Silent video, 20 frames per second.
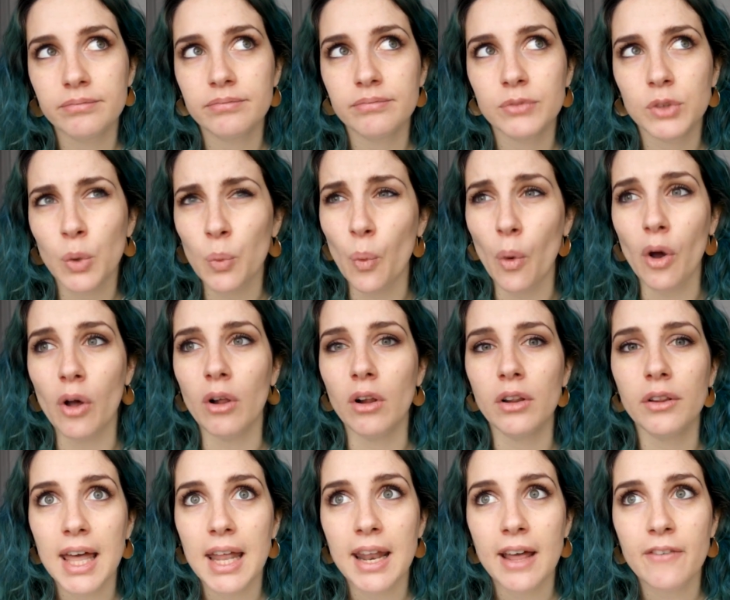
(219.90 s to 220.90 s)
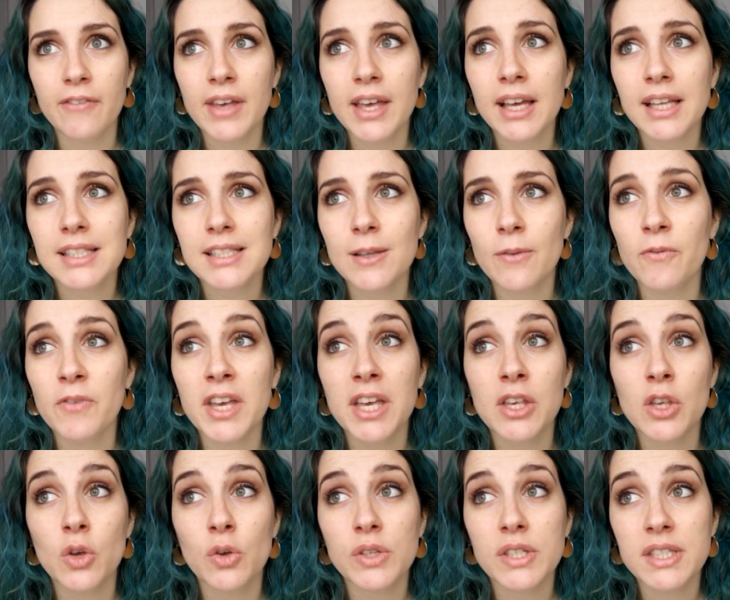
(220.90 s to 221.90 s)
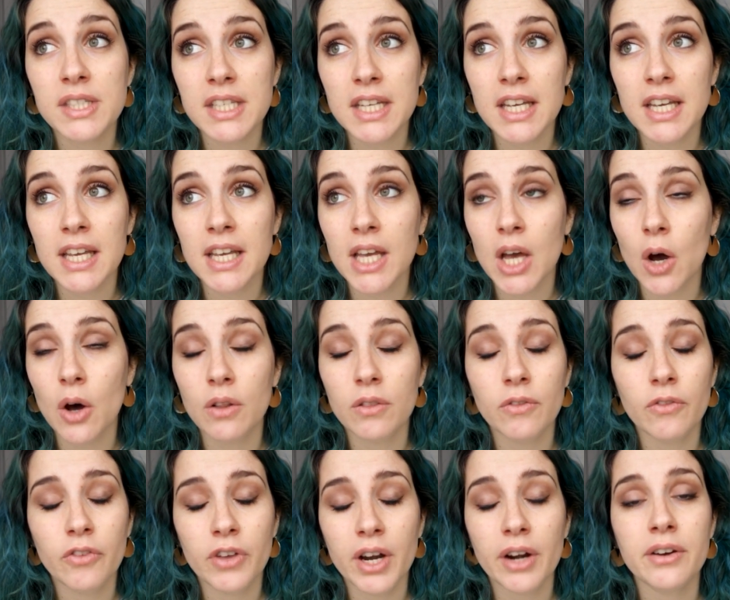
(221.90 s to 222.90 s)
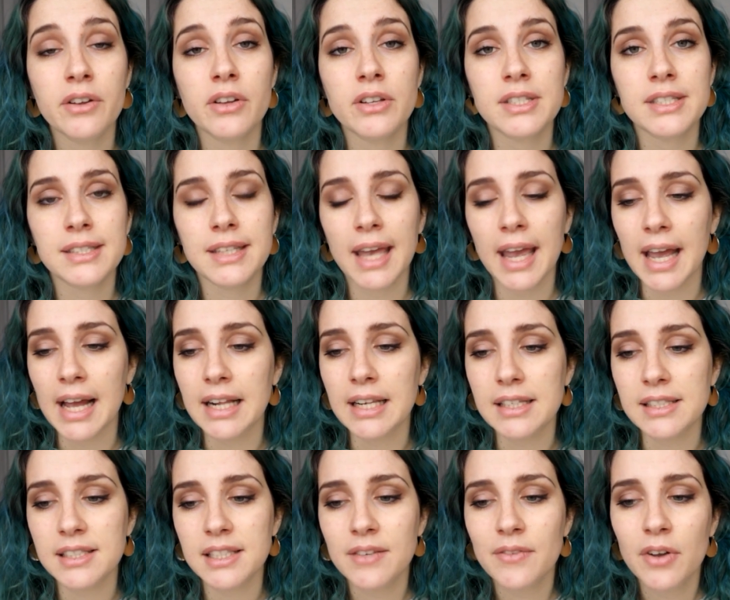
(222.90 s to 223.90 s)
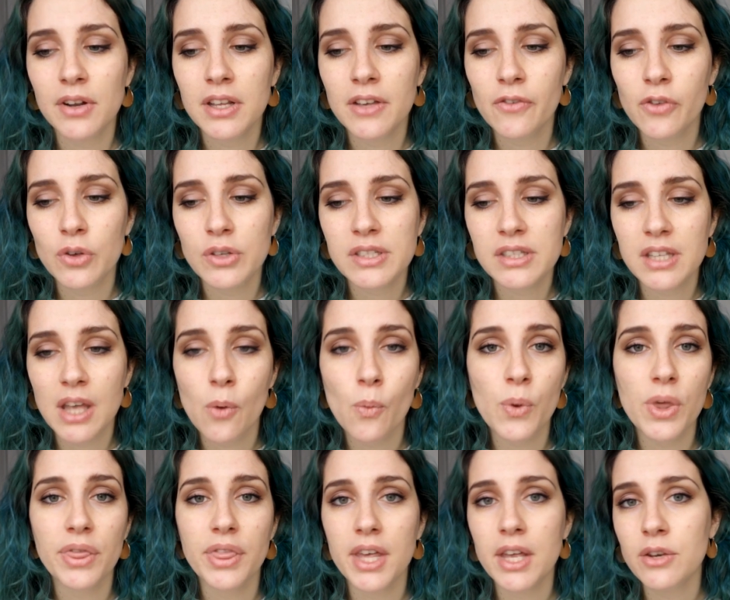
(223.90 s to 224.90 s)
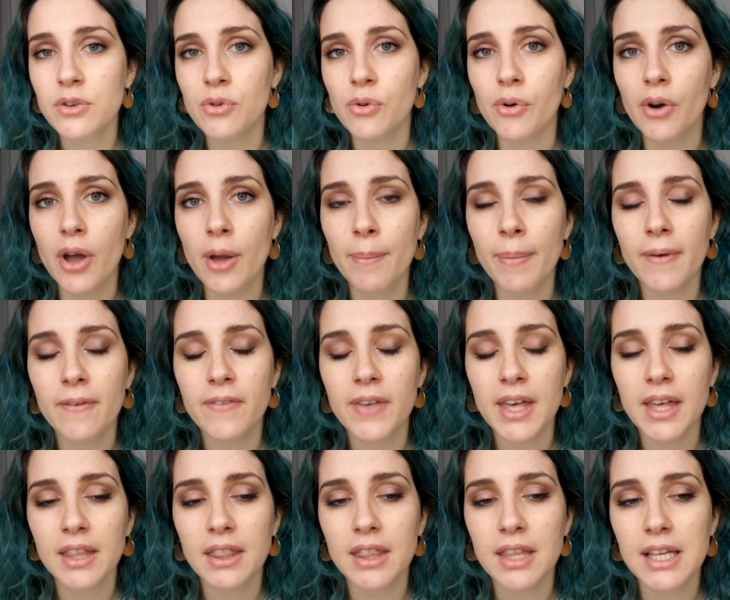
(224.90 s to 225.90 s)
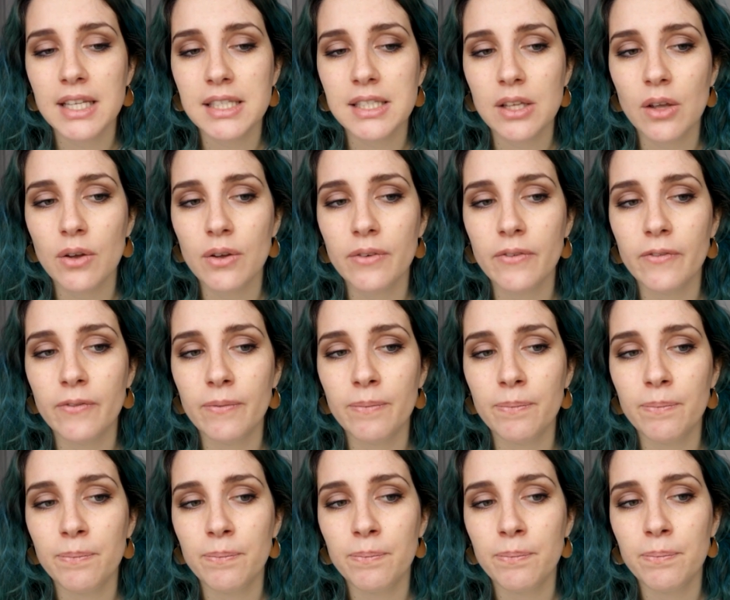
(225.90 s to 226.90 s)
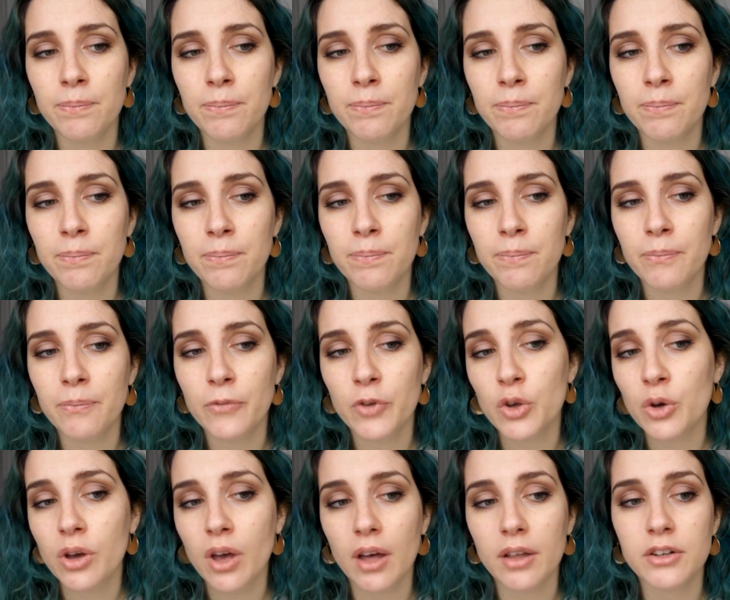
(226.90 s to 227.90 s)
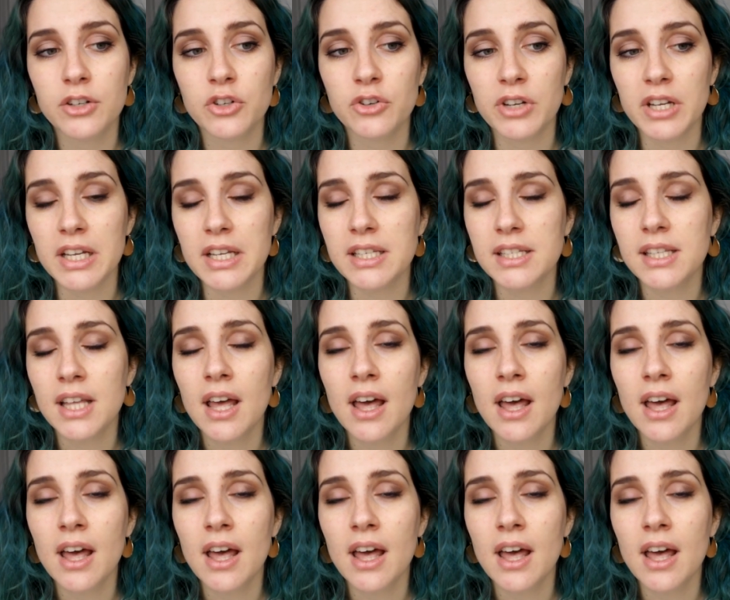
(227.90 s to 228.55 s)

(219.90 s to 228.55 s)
the world. And I think it's something you see on various scales. Even if you stay within Europe, I think there's a few countries